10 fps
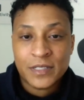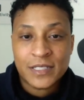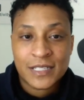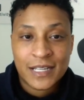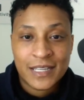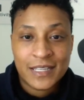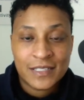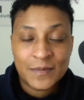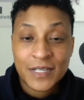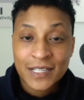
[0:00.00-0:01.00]
It's Tiny
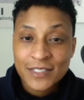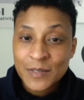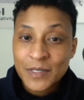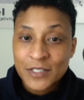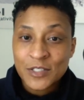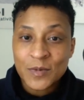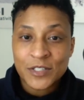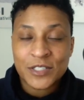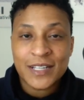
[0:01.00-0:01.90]
Easy. I'm not going to talk about it too much,